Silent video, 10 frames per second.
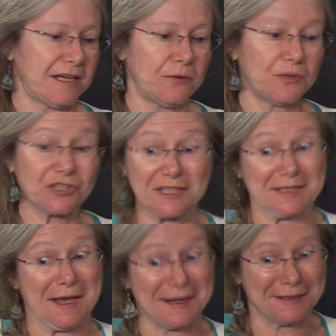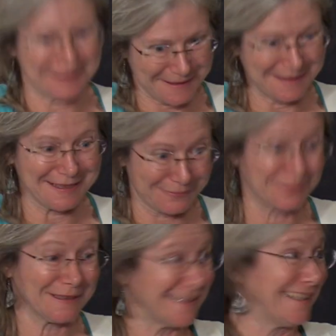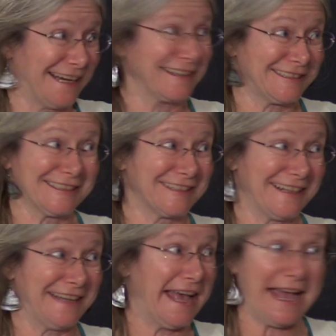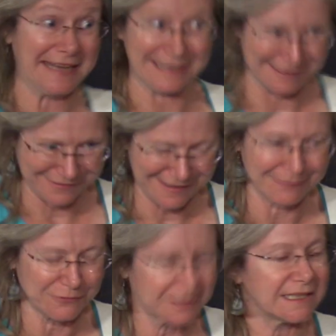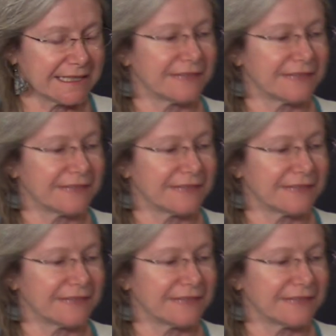which the data is really not clear on any of them, really.